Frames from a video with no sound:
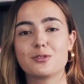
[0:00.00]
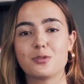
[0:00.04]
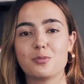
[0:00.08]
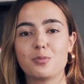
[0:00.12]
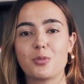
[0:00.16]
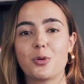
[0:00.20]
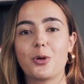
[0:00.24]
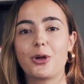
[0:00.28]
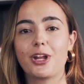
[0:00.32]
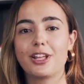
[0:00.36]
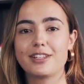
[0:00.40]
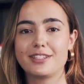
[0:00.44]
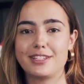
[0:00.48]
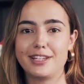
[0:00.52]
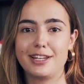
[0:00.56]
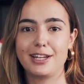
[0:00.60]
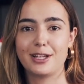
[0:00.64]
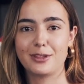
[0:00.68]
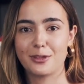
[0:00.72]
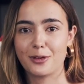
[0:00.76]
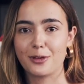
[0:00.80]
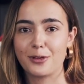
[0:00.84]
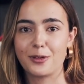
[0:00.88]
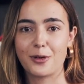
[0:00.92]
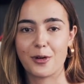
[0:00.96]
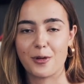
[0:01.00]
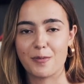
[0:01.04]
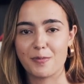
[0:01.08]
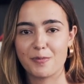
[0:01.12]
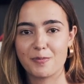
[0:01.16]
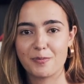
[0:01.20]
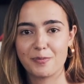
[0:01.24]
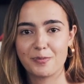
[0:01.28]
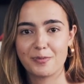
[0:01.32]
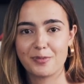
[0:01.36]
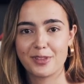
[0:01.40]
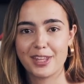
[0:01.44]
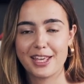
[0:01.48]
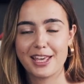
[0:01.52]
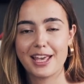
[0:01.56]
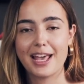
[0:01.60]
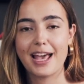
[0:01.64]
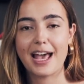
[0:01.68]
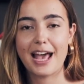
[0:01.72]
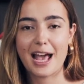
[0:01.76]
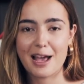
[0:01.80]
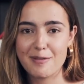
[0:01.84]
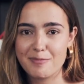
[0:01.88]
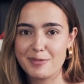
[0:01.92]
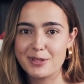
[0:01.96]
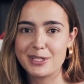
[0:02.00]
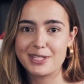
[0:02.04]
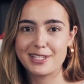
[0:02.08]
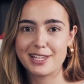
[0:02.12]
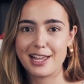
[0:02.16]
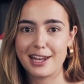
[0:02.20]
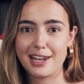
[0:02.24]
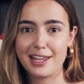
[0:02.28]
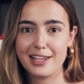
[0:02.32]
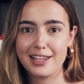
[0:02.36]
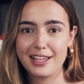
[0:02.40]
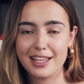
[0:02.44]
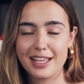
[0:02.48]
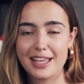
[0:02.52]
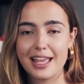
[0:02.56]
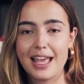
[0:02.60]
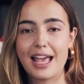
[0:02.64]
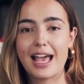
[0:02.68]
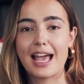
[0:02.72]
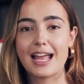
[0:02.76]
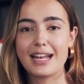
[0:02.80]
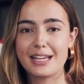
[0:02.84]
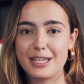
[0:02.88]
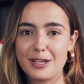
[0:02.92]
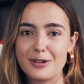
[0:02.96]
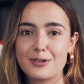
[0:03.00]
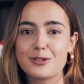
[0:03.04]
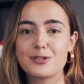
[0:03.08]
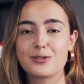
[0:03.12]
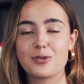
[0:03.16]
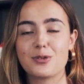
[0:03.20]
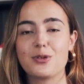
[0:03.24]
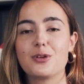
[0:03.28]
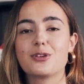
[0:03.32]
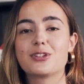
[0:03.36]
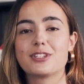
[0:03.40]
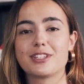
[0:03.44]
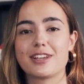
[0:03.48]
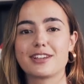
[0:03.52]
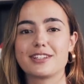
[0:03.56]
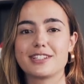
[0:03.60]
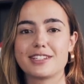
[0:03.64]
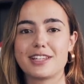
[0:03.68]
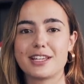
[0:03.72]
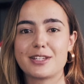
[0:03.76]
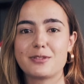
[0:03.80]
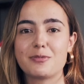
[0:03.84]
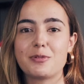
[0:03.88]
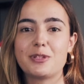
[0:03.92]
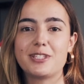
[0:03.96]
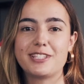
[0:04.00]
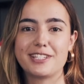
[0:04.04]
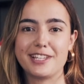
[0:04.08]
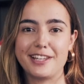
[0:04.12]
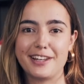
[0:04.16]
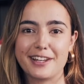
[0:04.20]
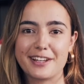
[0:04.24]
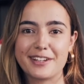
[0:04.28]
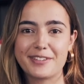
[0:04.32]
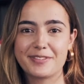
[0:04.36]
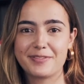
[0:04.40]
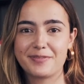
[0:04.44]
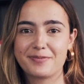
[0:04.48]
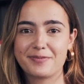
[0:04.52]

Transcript: support@ziina.com. Happy selling, and here's to your success with Ziina.